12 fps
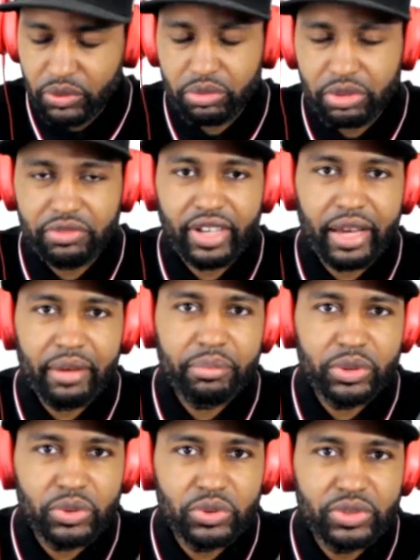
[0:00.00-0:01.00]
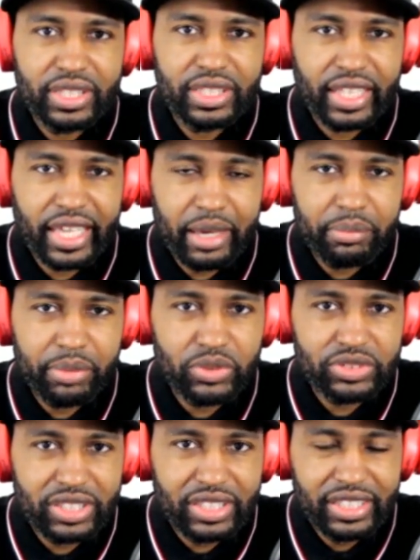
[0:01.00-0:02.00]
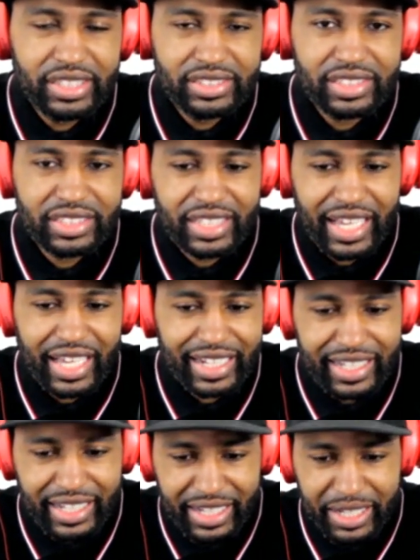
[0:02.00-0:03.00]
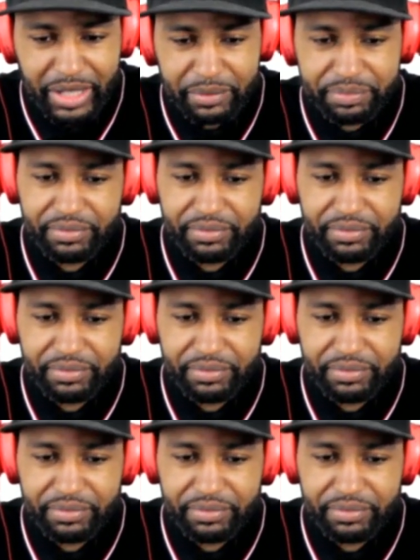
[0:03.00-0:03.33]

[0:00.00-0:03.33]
We've got moonlambotees.com.